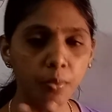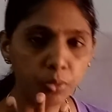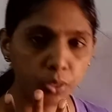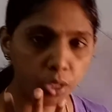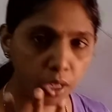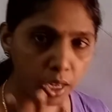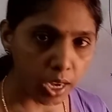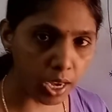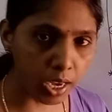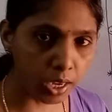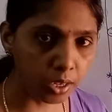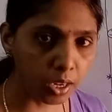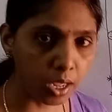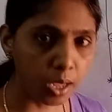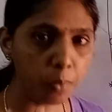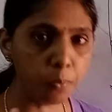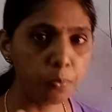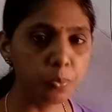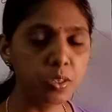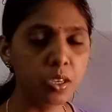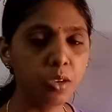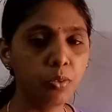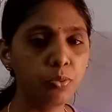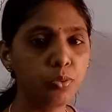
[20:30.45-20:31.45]
Three
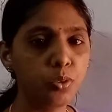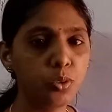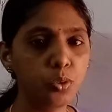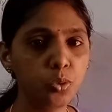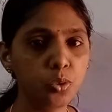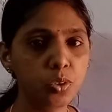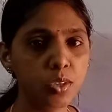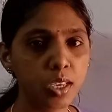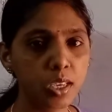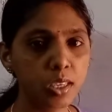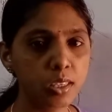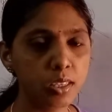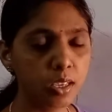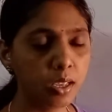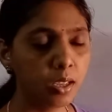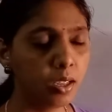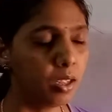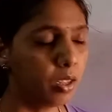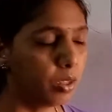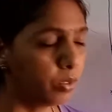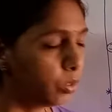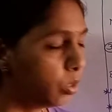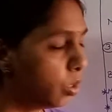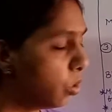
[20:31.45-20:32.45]
types of juices.
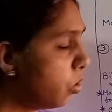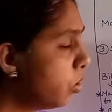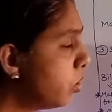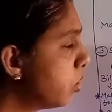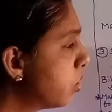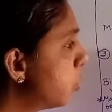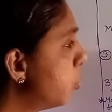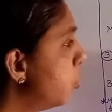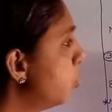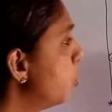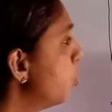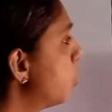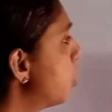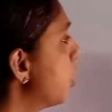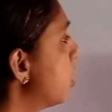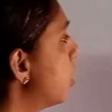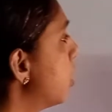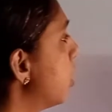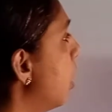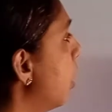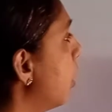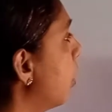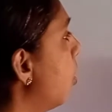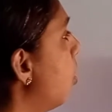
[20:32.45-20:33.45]
Those juices
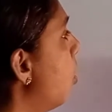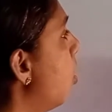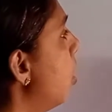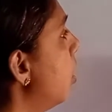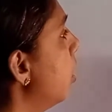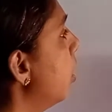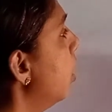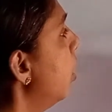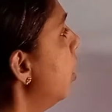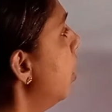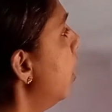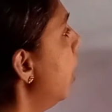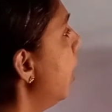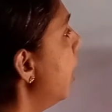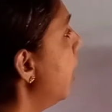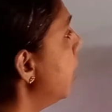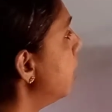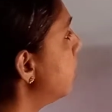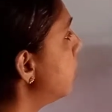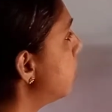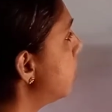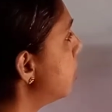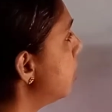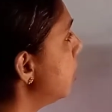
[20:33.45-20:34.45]
are called
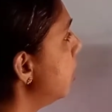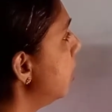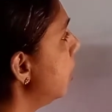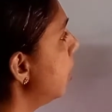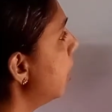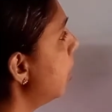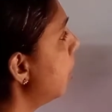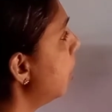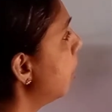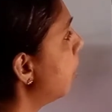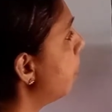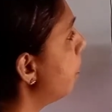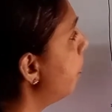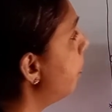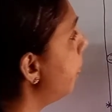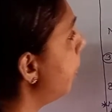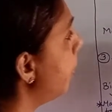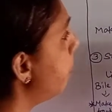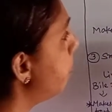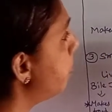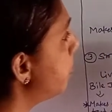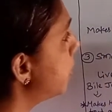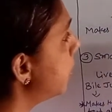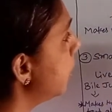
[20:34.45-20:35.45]
HCl,
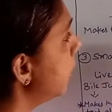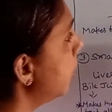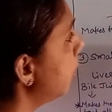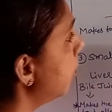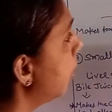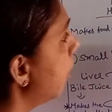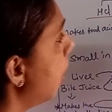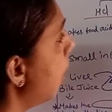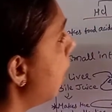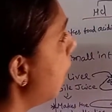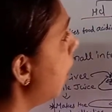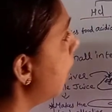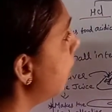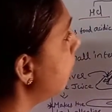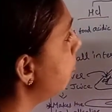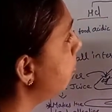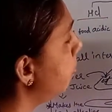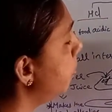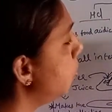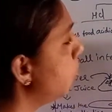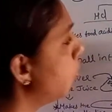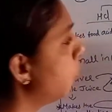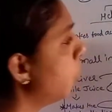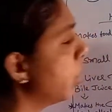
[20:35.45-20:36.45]
pepsin and
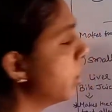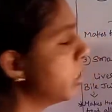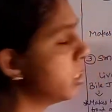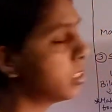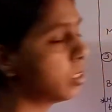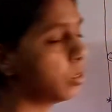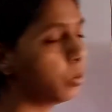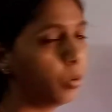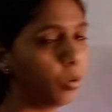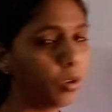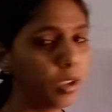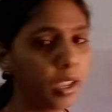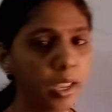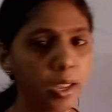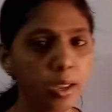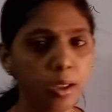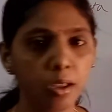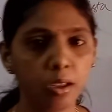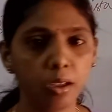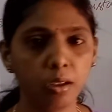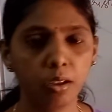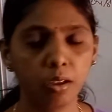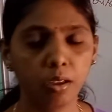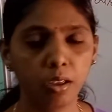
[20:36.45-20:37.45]
mucus. Okay,
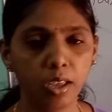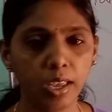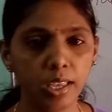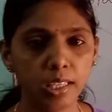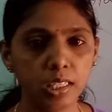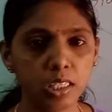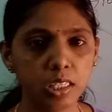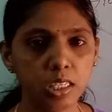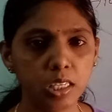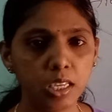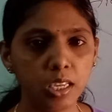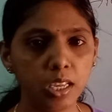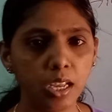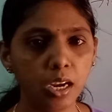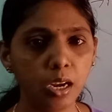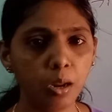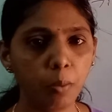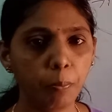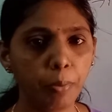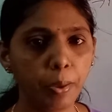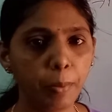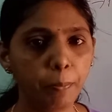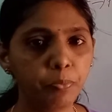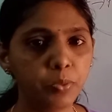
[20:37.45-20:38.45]

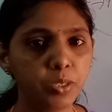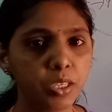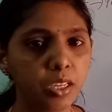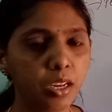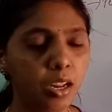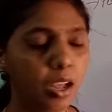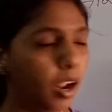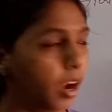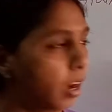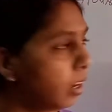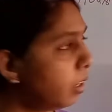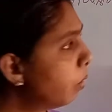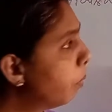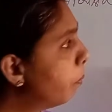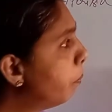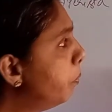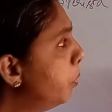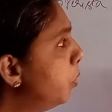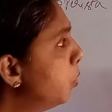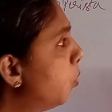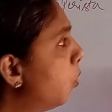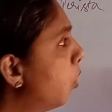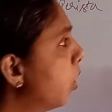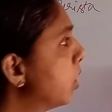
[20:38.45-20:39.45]
HCl, pepsin and
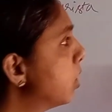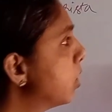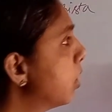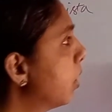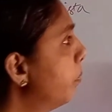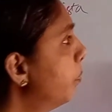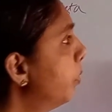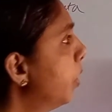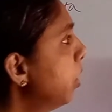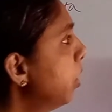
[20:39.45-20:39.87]
mucus.